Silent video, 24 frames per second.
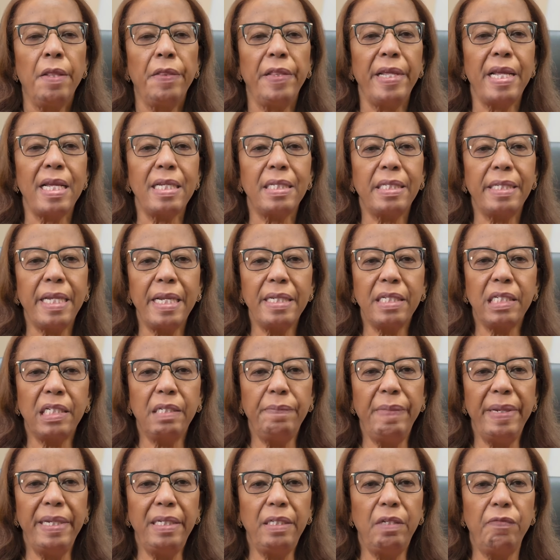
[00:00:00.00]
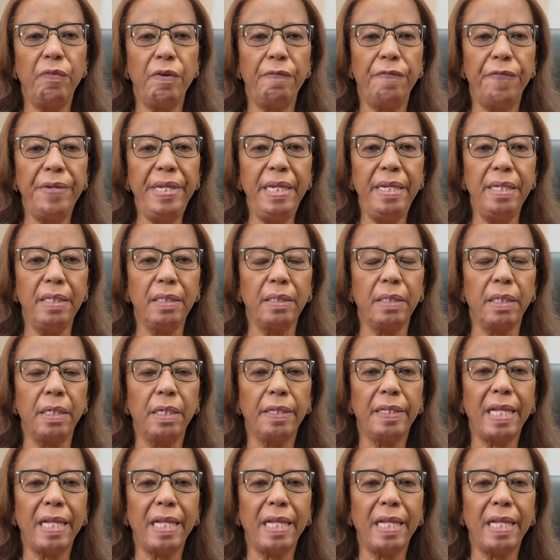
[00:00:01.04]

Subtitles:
The assessment revealed